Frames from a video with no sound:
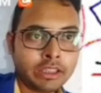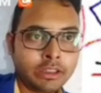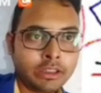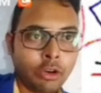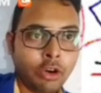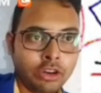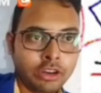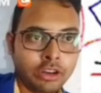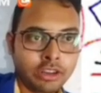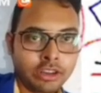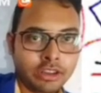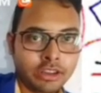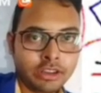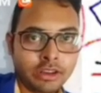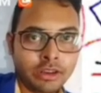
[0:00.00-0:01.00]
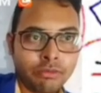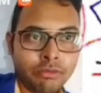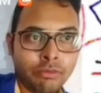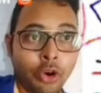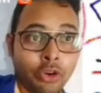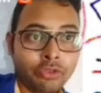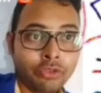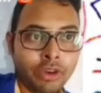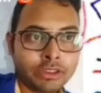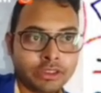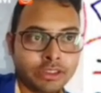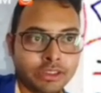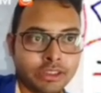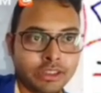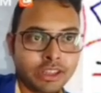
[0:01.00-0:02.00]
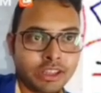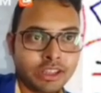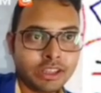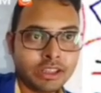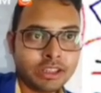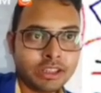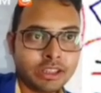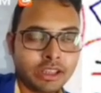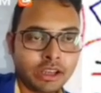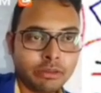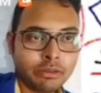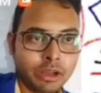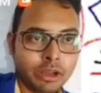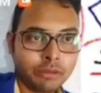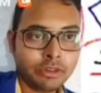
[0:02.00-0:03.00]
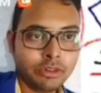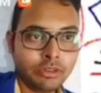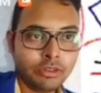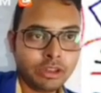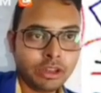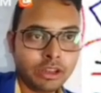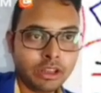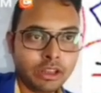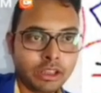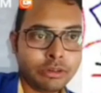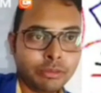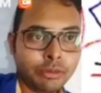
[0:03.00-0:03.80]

Here x is odd, for odd function this integral becomes 0.